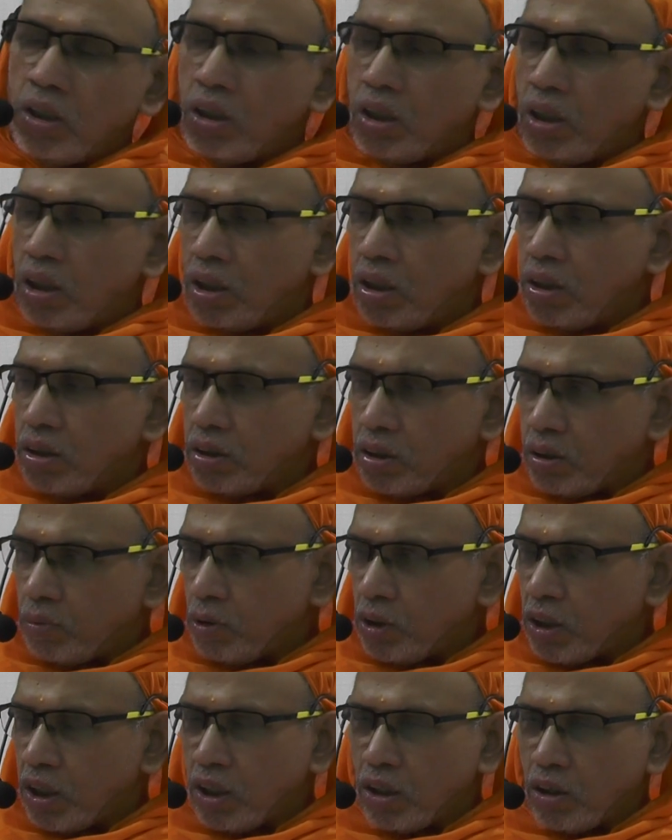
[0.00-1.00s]
some
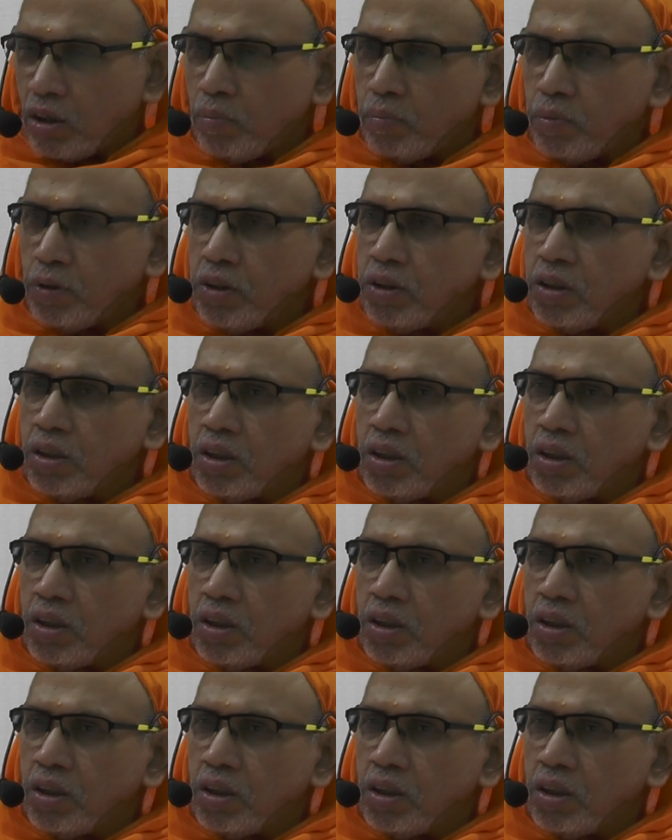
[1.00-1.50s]
other topic,